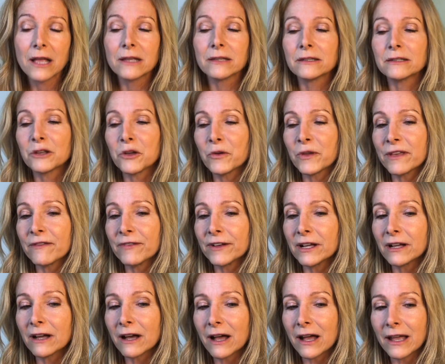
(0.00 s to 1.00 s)
So if a
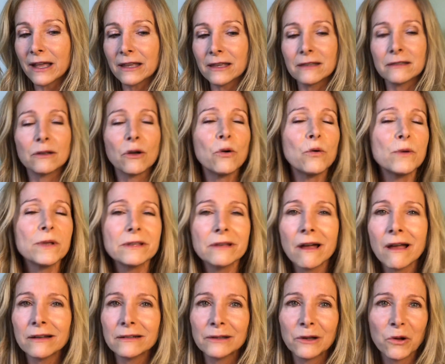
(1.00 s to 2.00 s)
guy is always
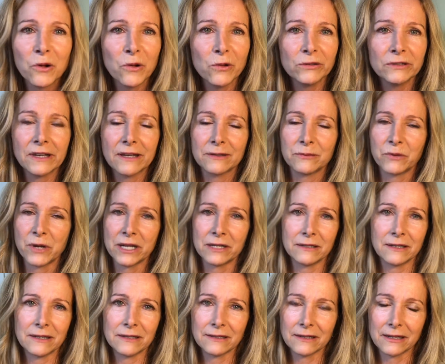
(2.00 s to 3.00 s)
hot and cold, guess what?
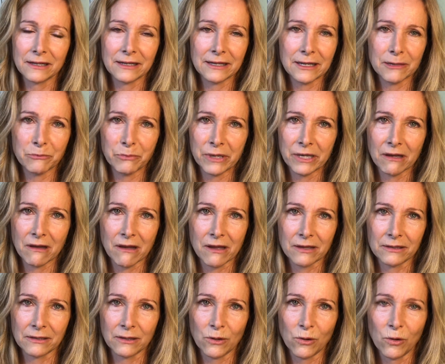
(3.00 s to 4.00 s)
He's going to keep being hot
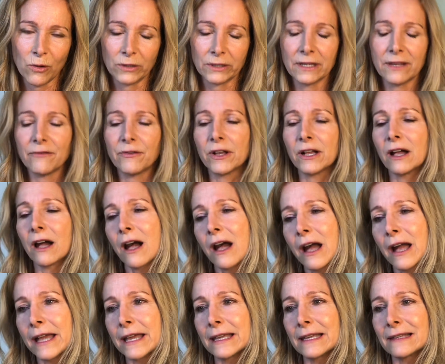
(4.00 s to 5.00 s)
and cold. If a
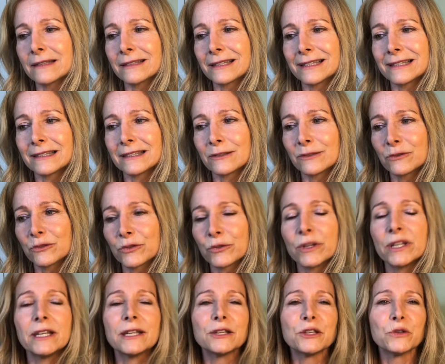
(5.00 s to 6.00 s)
guy is
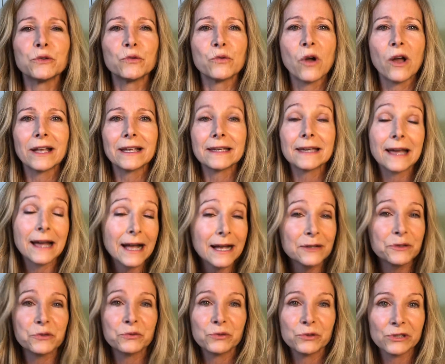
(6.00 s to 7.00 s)
treating you
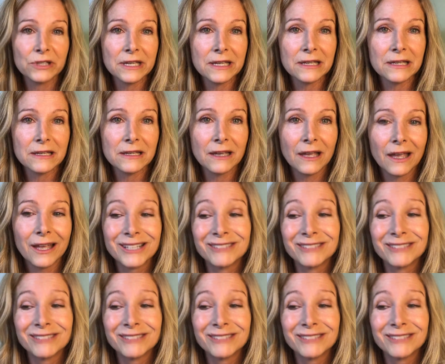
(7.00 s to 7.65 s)
casually,